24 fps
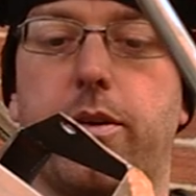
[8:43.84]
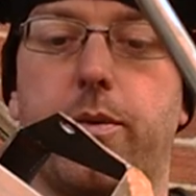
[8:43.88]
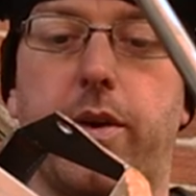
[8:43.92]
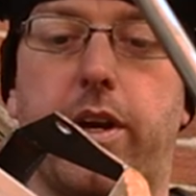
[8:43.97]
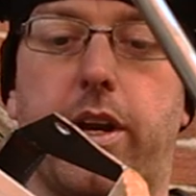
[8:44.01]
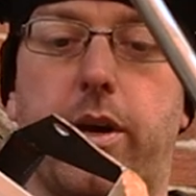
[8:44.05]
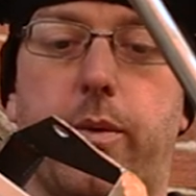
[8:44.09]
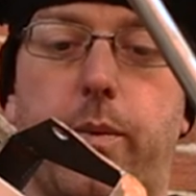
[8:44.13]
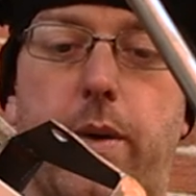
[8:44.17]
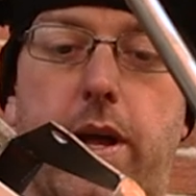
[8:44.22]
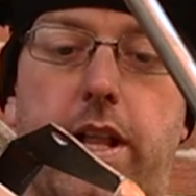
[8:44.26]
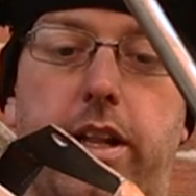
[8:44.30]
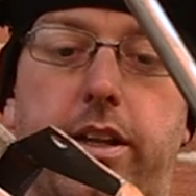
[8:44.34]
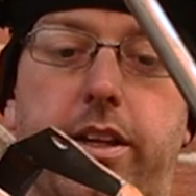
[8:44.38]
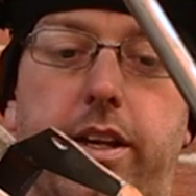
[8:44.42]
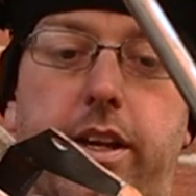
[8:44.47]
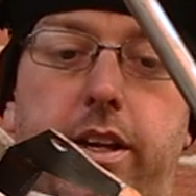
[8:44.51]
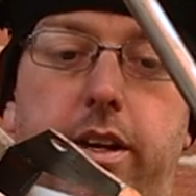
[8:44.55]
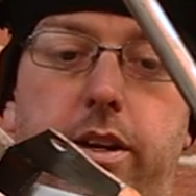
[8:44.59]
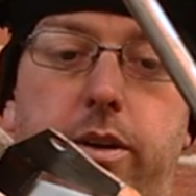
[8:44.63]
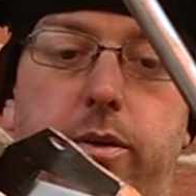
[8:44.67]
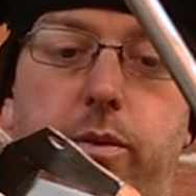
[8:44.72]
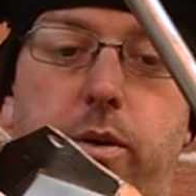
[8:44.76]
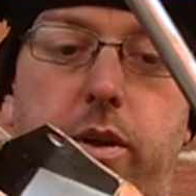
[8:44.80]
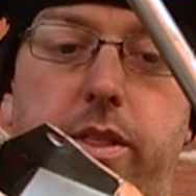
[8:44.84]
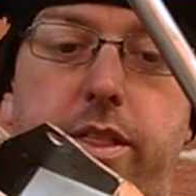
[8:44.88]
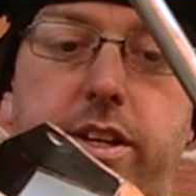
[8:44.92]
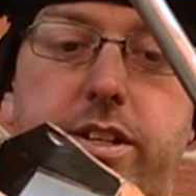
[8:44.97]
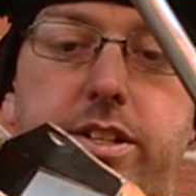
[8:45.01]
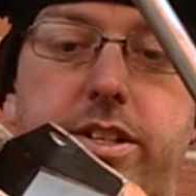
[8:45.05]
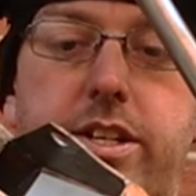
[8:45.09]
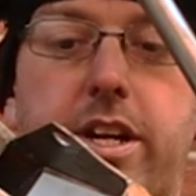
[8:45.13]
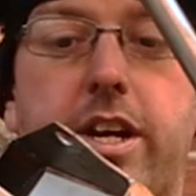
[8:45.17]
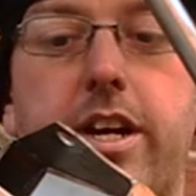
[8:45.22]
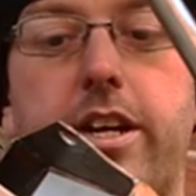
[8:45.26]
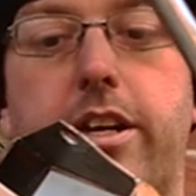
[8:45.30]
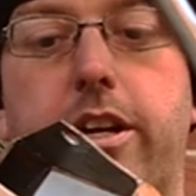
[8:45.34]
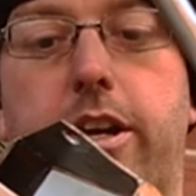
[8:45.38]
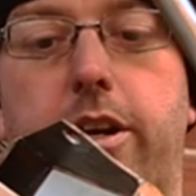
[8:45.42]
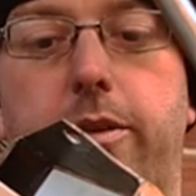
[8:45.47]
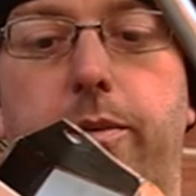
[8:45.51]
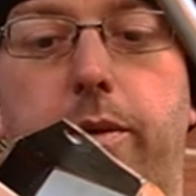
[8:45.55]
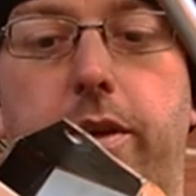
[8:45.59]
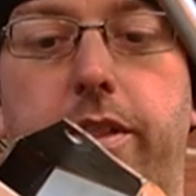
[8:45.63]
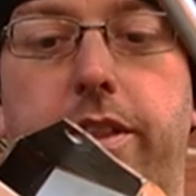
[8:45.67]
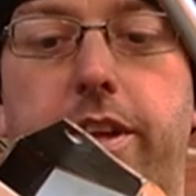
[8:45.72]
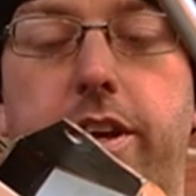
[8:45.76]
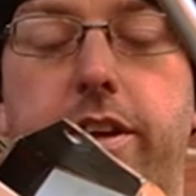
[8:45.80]
that we're going to weld in, one this side
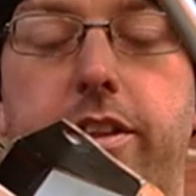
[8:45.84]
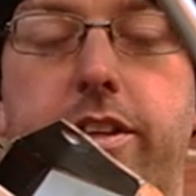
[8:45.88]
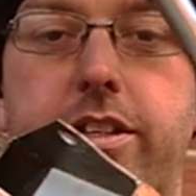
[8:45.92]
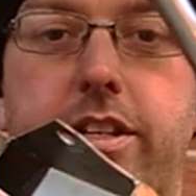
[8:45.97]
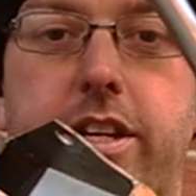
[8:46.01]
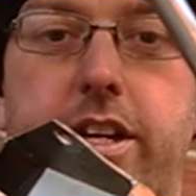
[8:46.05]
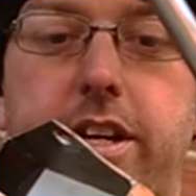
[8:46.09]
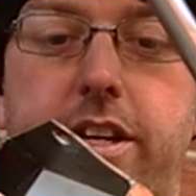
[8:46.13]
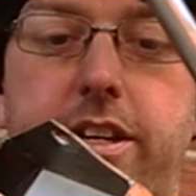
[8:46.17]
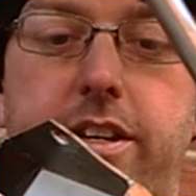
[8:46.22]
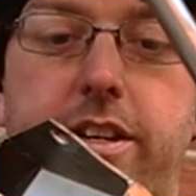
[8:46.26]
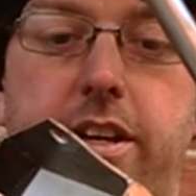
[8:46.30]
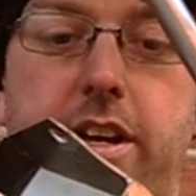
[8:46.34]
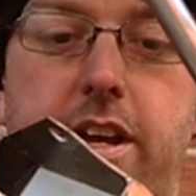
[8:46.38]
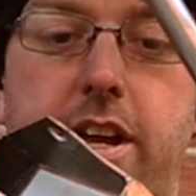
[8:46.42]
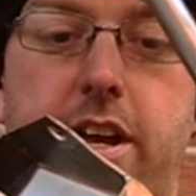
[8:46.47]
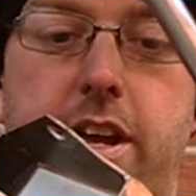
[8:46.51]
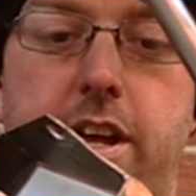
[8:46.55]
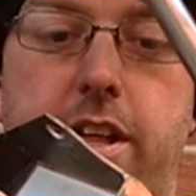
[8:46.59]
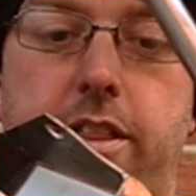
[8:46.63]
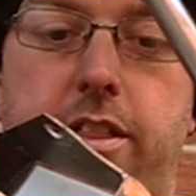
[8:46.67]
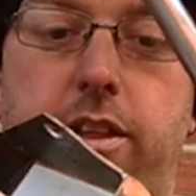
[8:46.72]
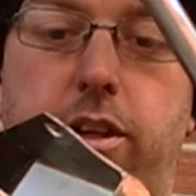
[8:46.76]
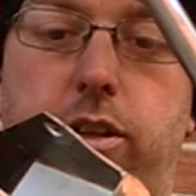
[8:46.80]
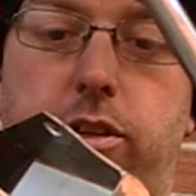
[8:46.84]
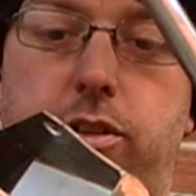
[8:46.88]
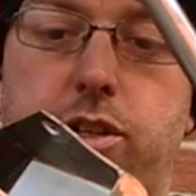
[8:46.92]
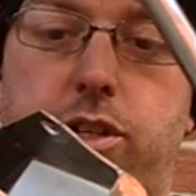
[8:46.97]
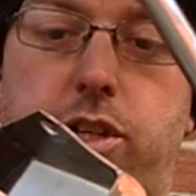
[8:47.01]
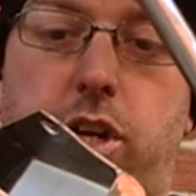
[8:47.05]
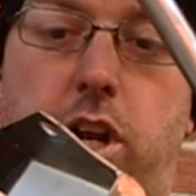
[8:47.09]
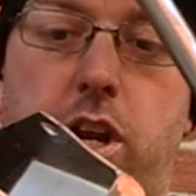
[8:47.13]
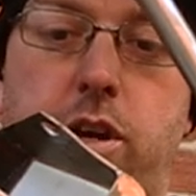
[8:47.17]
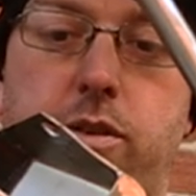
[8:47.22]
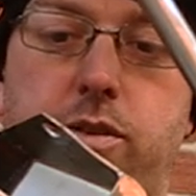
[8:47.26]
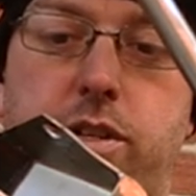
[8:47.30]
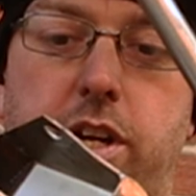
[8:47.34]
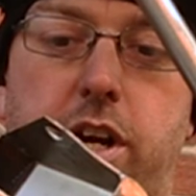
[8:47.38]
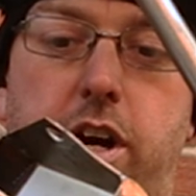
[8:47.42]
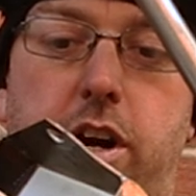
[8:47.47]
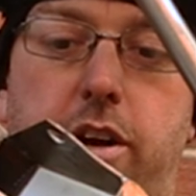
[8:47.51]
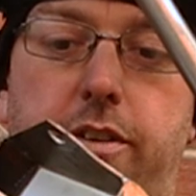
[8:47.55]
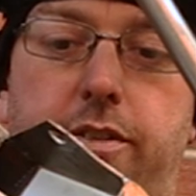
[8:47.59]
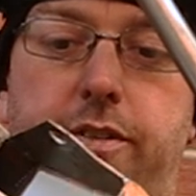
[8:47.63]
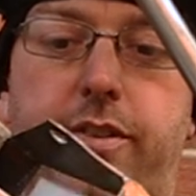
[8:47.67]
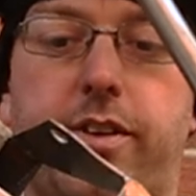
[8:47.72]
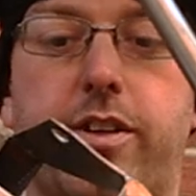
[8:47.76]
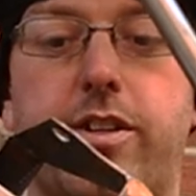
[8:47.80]
and one the other side, that will just close it
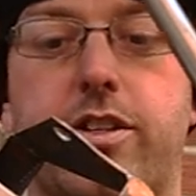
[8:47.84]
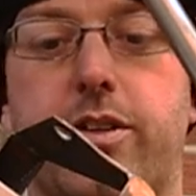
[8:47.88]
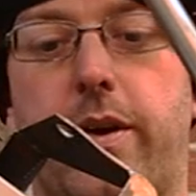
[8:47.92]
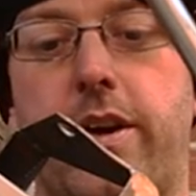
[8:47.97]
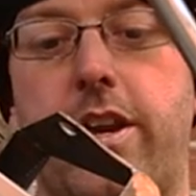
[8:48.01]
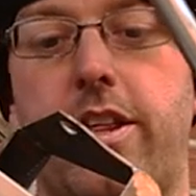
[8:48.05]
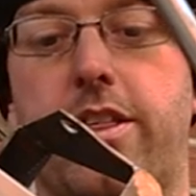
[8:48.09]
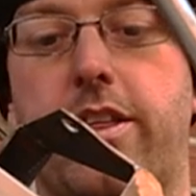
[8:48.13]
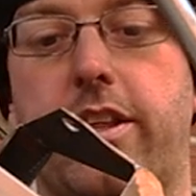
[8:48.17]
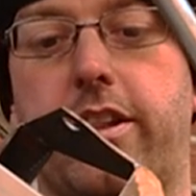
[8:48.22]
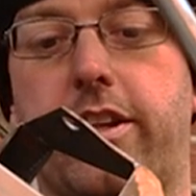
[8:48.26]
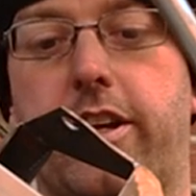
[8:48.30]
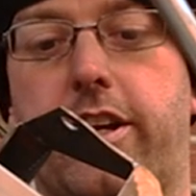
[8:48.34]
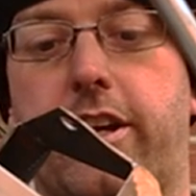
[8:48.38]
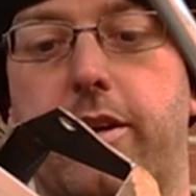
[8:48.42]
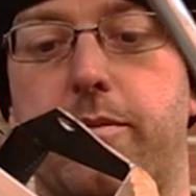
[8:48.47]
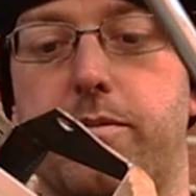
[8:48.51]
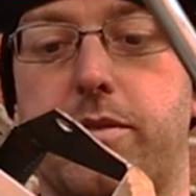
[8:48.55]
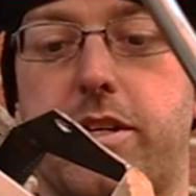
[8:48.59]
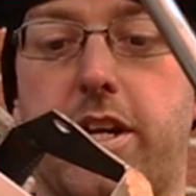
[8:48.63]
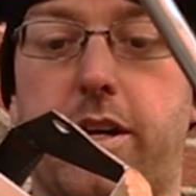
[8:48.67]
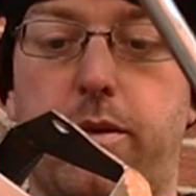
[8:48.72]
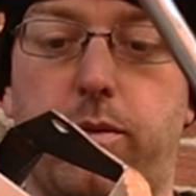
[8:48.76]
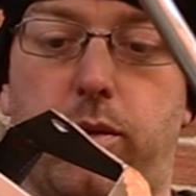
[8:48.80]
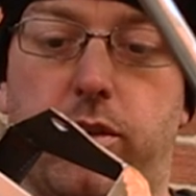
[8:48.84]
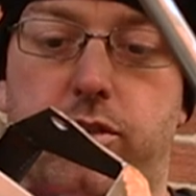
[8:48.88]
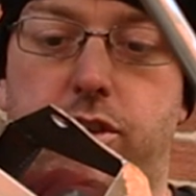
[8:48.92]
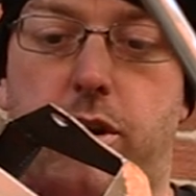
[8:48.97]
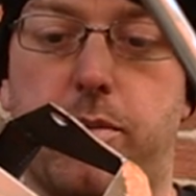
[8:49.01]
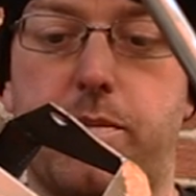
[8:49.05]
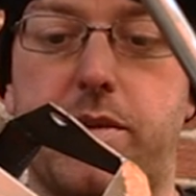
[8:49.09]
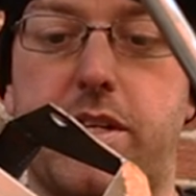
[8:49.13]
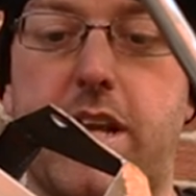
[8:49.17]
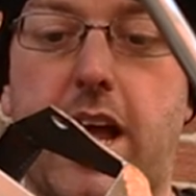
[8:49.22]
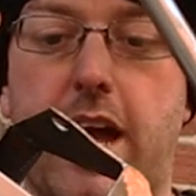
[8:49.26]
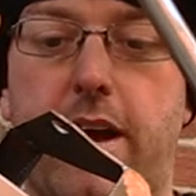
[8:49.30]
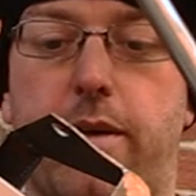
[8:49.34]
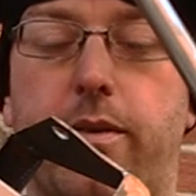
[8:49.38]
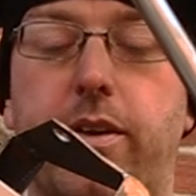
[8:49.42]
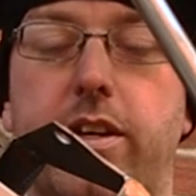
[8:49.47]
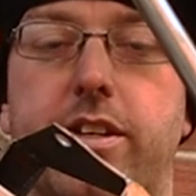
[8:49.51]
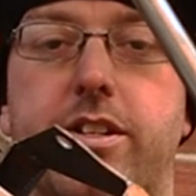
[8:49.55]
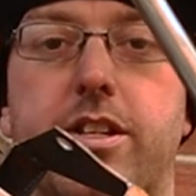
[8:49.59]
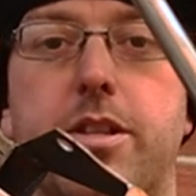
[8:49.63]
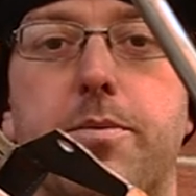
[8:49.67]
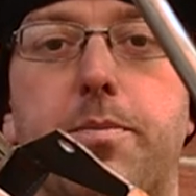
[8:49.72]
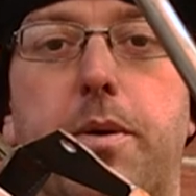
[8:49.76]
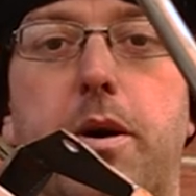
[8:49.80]
off so anything that comes in will drop down
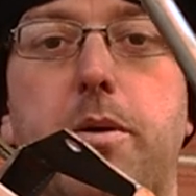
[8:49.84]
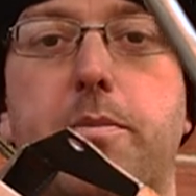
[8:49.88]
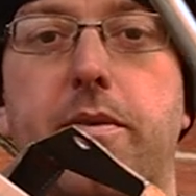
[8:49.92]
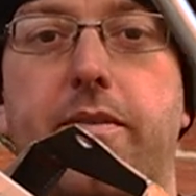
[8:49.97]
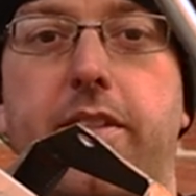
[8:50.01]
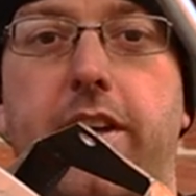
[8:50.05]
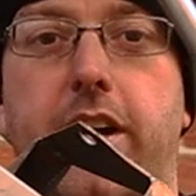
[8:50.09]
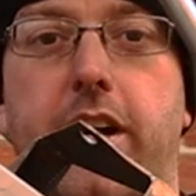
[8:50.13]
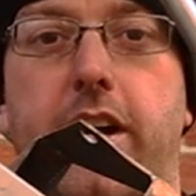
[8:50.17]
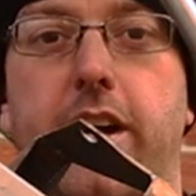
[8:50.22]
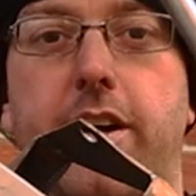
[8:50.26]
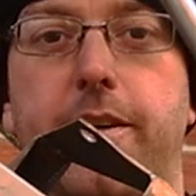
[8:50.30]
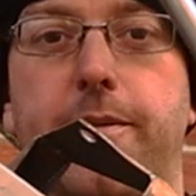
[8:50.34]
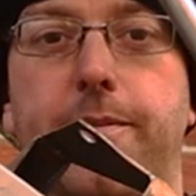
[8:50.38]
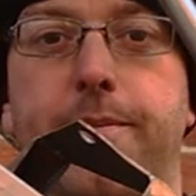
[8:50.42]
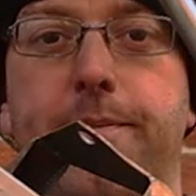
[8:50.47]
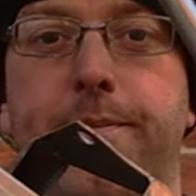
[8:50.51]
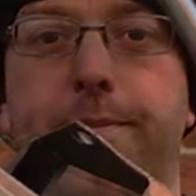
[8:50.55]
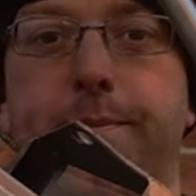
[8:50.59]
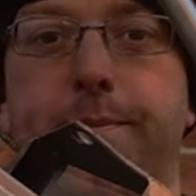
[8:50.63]
into the bottom of the car.